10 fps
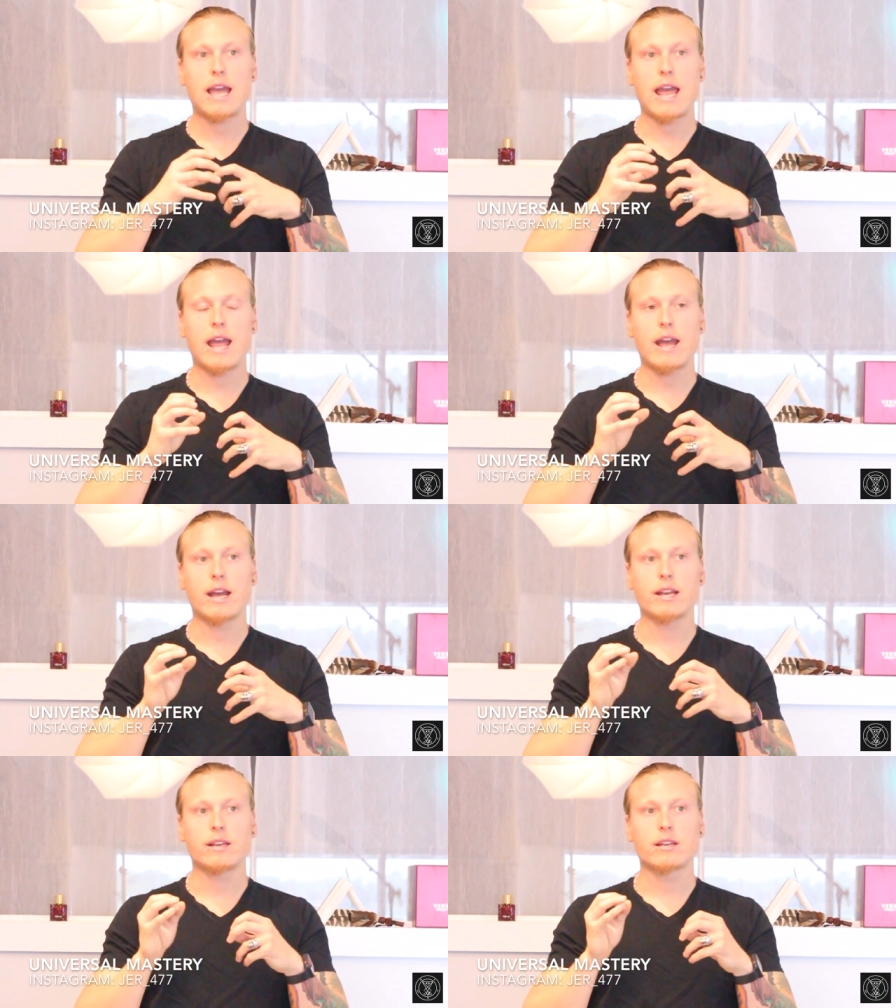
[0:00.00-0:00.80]

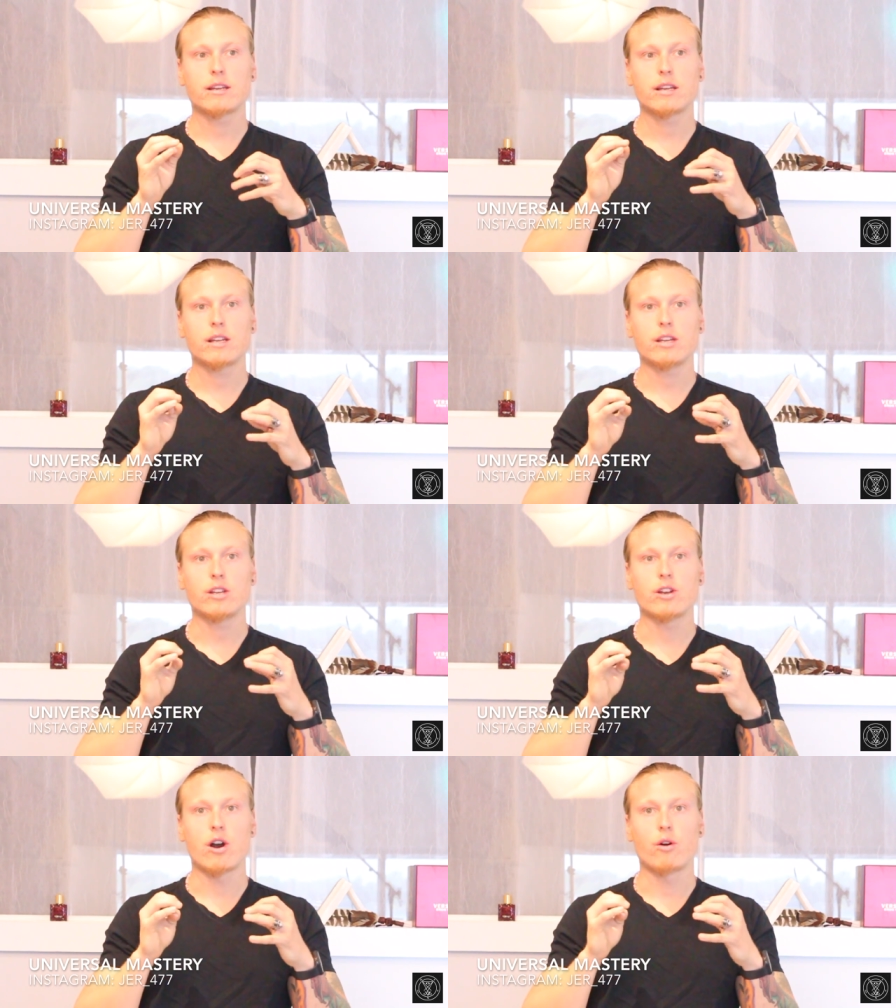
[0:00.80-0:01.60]
And,
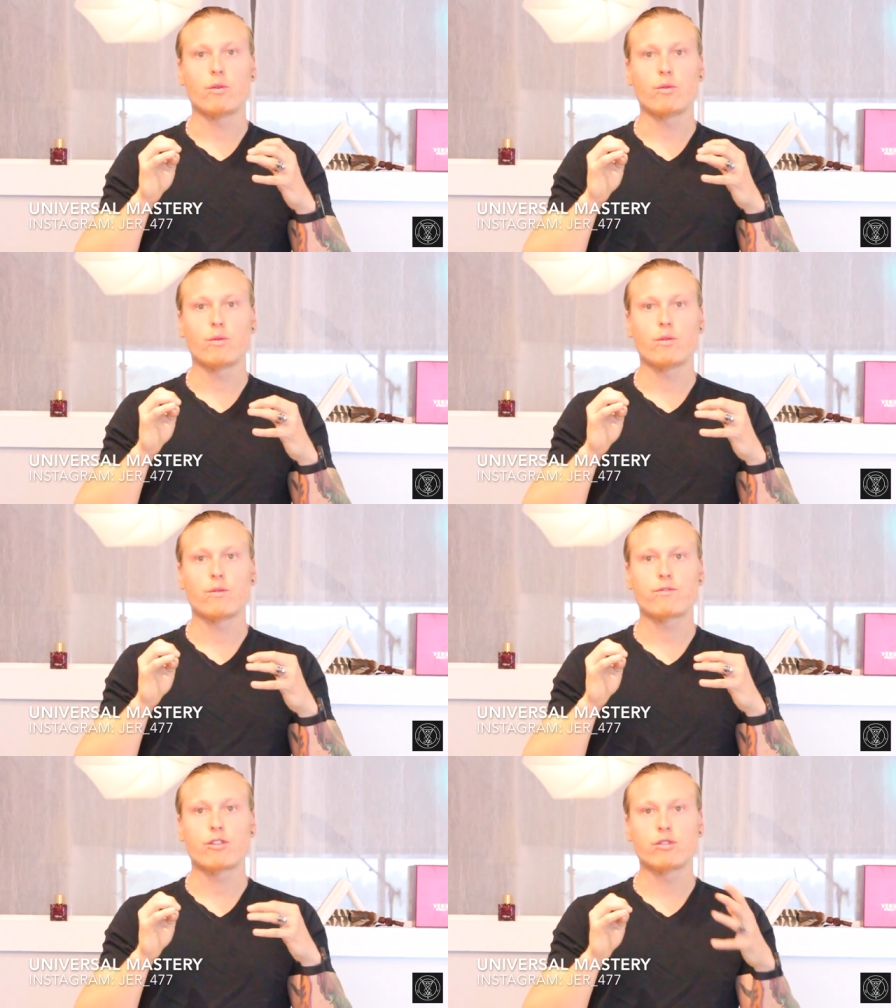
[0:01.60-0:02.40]
you
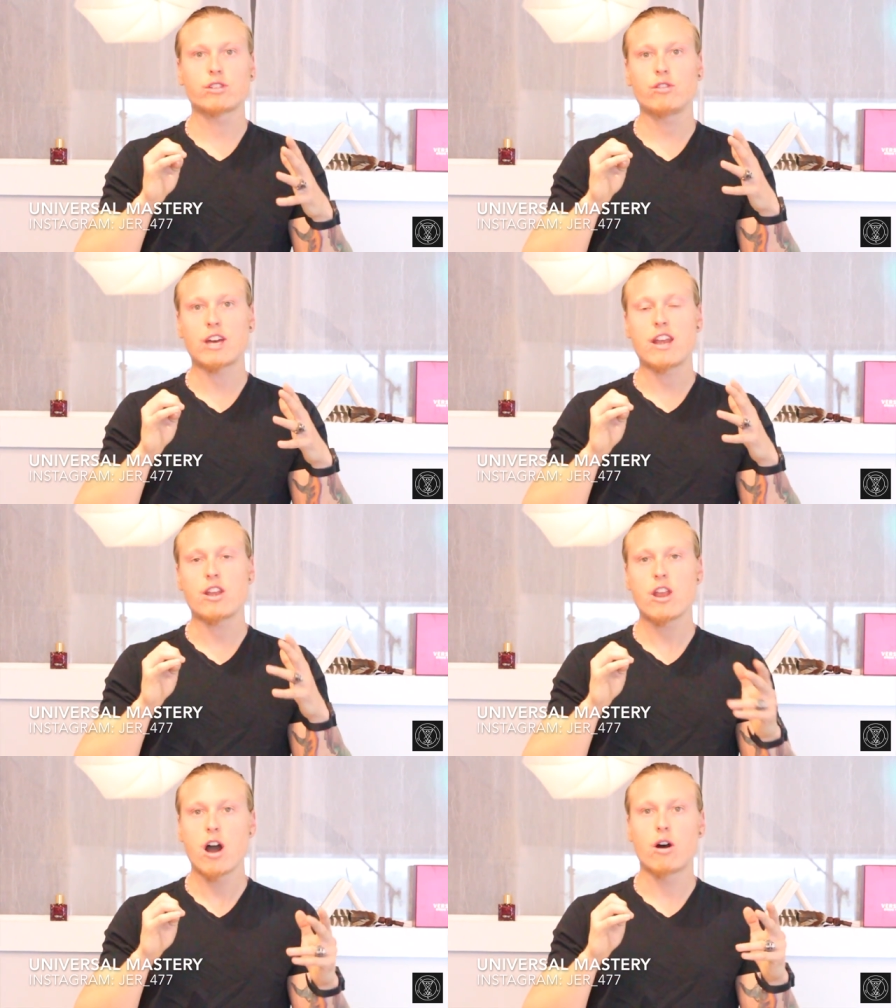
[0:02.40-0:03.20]
know, for those of you
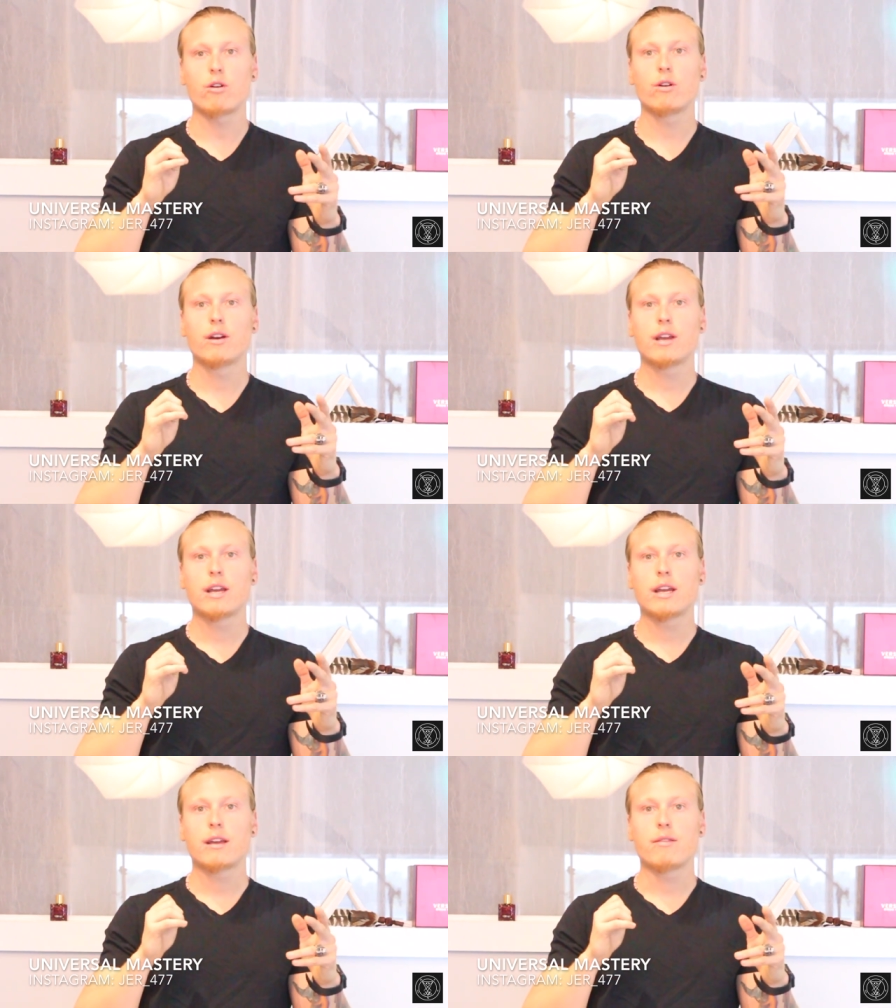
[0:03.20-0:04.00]
that know,
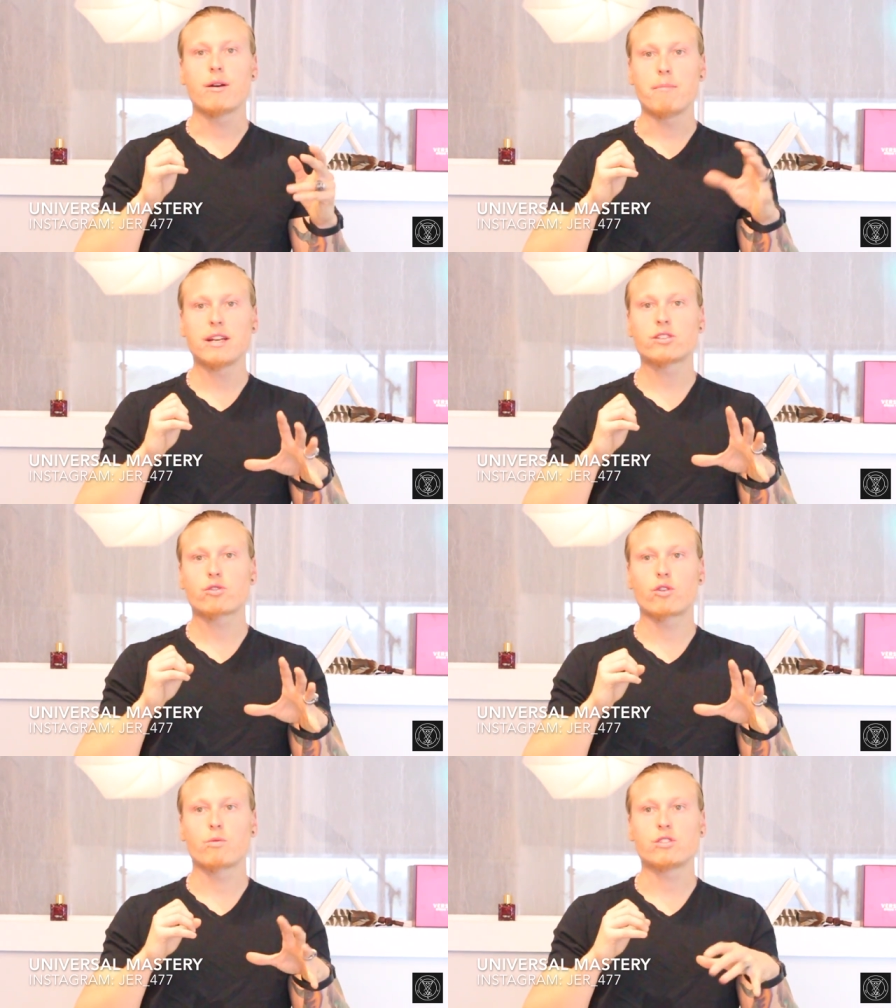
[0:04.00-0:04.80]
the
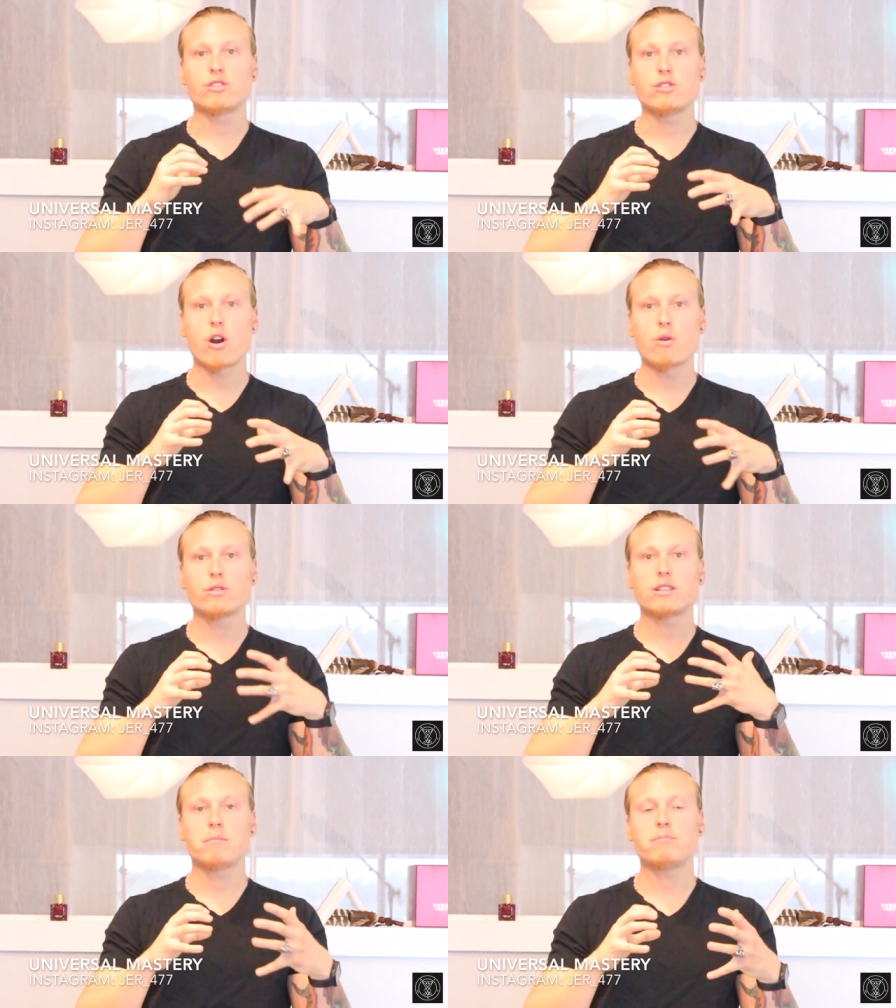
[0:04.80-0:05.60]
Minotaur was
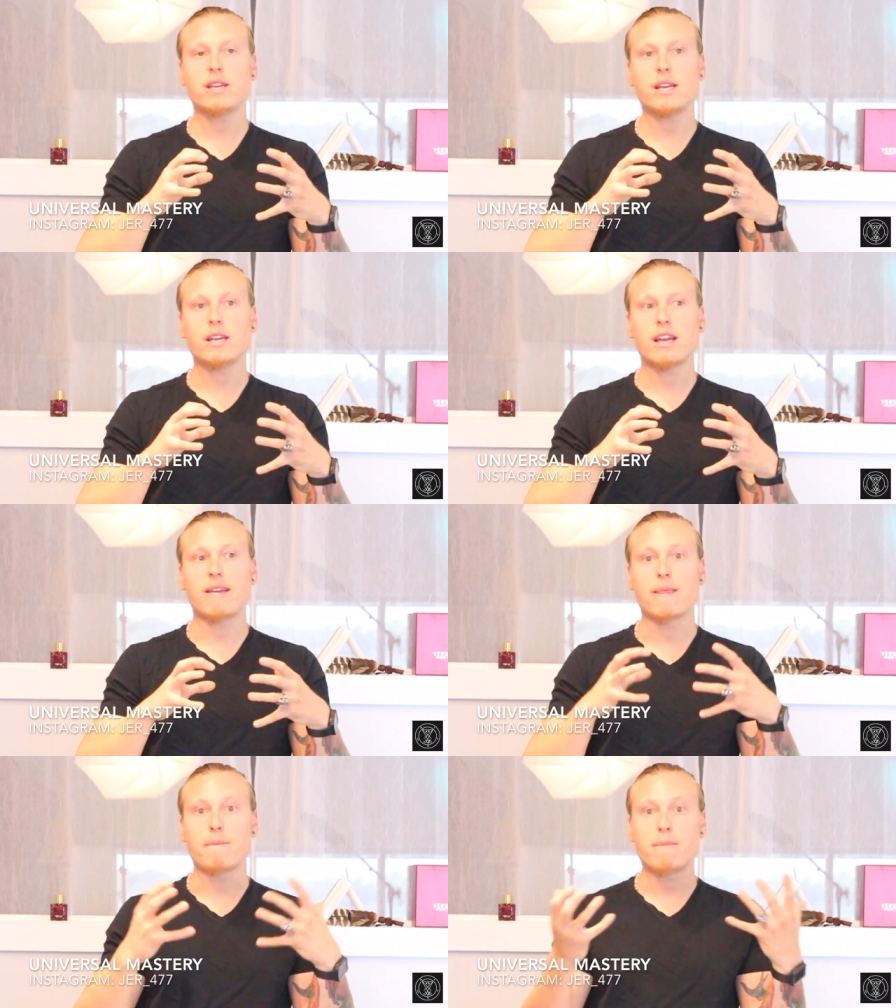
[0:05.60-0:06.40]
known to be
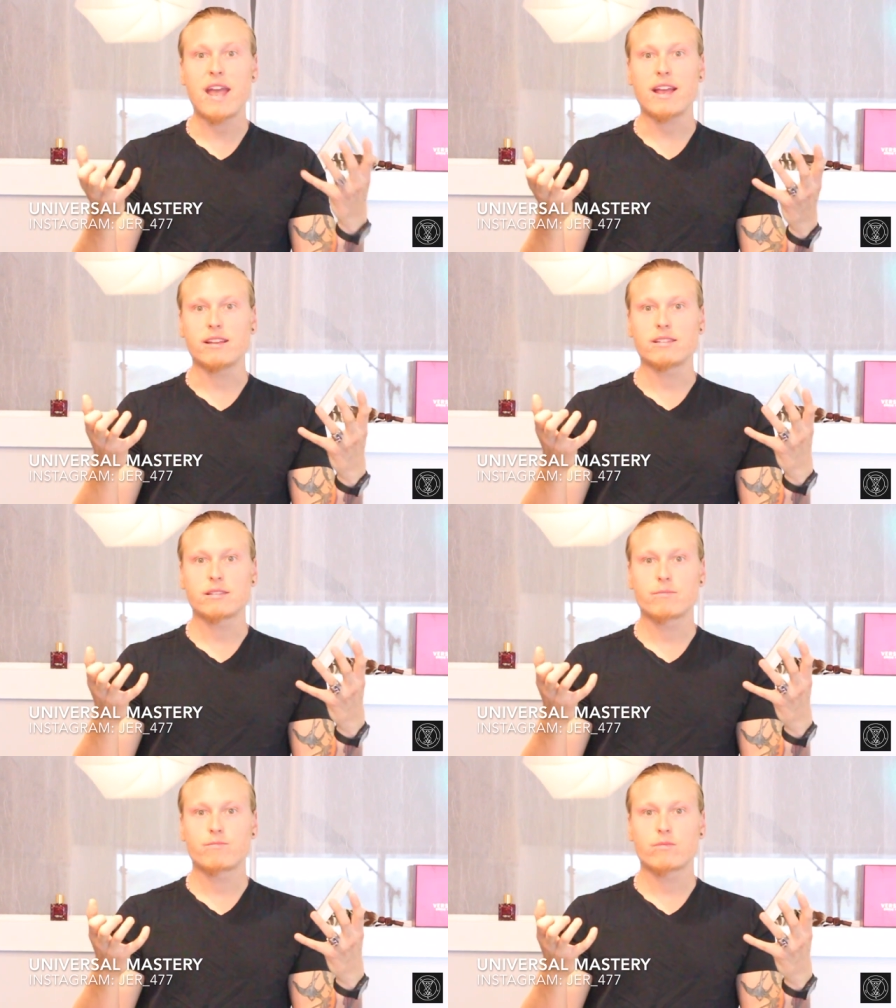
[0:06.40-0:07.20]
in the maze